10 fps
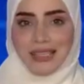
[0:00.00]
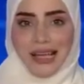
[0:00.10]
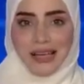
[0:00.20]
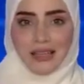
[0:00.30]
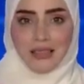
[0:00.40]

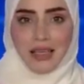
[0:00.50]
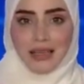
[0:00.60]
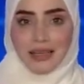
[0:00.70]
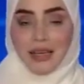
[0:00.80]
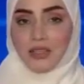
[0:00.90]
attacks
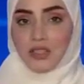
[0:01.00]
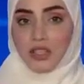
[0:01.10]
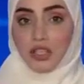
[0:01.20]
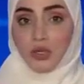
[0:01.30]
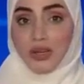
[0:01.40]

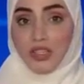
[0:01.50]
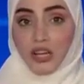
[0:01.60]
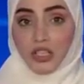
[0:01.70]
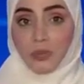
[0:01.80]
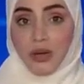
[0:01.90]
against U.S.
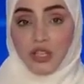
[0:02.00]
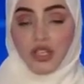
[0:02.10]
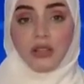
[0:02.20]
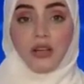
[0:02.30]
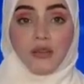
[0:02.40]

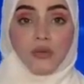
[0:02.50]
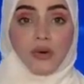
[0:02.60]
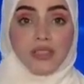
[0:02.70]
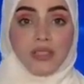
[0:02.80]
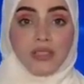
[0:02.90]
occupation
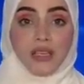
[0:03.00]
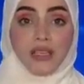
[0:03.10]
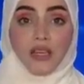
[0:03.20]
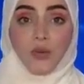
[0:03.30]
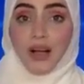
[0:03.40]
forces
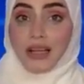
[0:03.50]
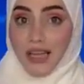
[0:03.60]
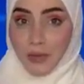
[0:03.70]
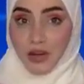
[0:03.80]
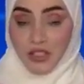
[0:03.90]
in
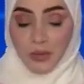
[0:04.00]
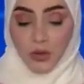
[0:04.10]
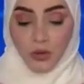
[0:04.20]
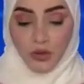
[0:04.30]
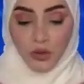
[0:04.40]
Iraq and
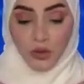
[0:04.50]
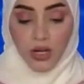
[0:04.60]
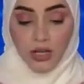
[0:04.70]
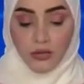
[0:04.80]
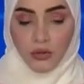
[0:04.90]
possibly also
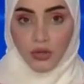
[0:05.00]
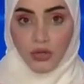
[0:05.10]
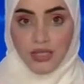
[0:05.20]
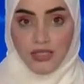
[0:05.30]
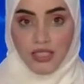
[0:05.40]
in the
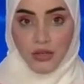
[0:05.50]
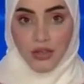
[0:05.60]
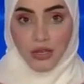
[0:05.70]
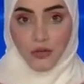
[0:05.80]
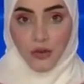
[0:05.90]
future in Syria.
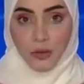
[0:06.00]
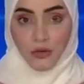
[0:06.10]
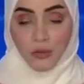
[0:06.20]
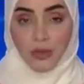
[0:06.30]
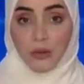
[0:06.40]
Thank you very
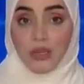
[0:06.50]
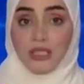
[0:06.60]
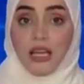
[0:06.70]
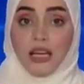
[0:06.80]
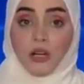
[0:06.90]
much for being with
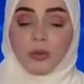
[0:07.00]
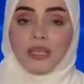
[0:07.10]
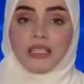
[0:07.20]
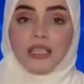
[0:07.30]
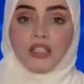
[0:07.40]
us. Now,
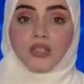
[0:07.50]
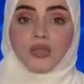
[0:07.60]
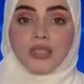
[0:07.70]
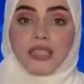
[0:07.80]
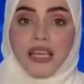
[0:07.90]
please stay
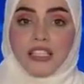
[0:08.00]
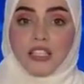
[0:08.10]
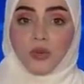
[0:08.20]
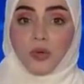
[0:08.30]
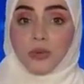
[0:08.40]
tuned.
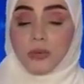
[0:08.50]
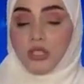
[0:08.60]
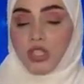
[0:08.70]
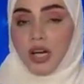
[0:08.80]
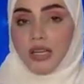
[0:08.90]
Next, we will
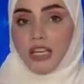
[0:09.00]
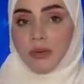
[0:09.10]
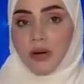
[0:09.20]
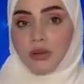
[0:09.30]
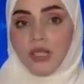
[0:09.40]
be talking
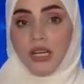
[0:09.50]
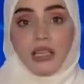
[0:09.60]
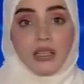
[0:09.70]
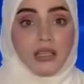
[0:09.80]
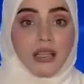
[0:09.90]
about
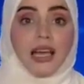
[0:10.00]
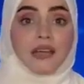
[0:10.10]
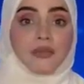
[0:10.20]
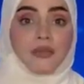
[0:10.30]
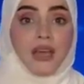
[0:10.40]
the
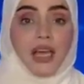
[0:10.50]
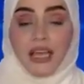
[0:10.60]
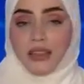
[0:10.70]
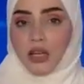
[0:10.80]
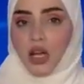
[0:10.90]
life
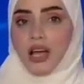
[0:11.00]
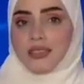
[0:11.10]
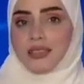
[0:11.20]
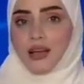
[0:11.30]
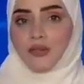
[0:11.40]
and the
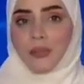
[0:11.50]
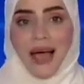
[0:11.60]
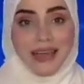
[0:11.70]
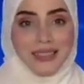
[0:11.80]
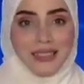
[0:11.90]
loss of a
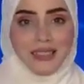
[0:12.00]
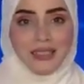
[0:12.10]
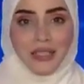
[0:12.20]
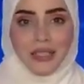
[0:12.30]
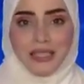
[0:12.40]

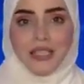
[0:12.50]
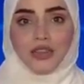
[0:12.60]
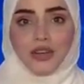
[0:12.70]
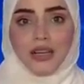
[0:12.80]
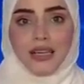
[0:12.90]
Palestinian
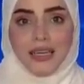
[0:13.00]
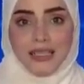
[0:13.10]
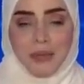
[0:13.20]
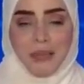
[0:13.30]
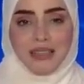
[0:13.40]
leader
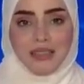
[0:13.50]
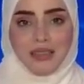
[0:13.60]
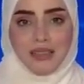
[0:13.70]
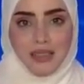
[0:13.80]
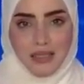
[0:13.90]
in
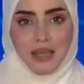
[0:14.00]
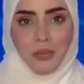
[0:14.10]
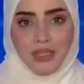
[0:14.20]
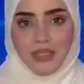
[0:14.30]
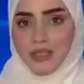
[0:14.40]
Damascus. Stay
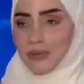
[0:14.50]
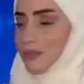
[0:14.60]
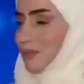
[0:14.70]
with us.